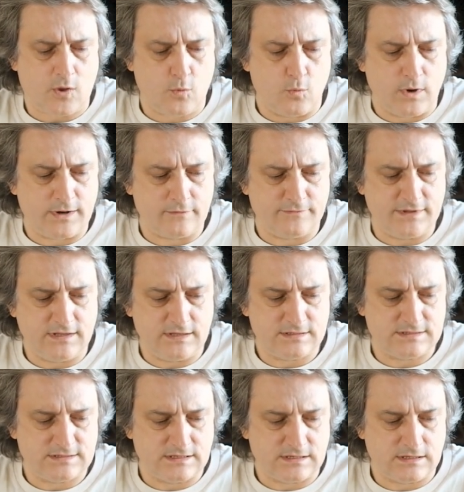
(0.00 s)
one of
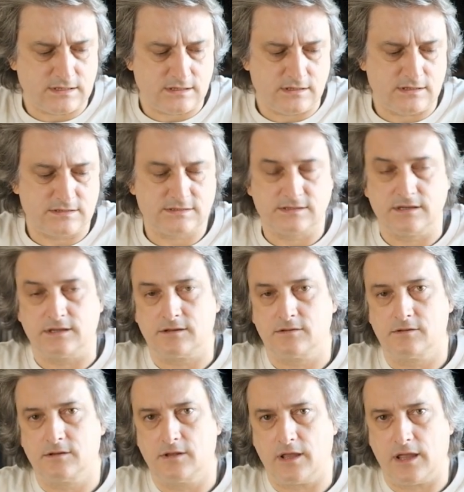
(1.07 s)
these is the
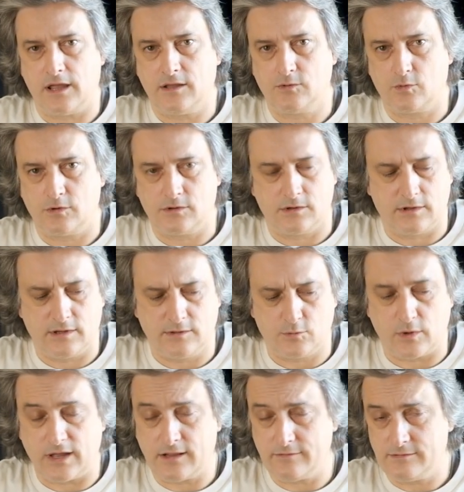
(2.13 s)

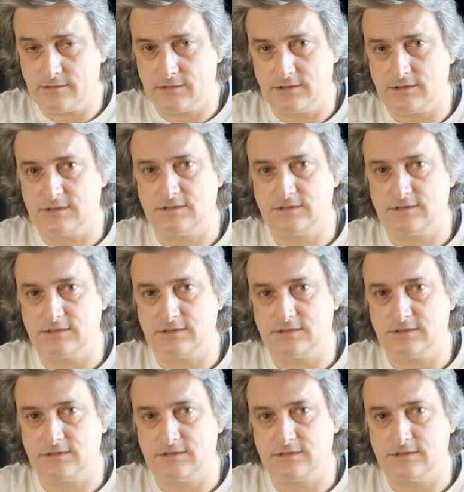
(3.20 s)
A12, that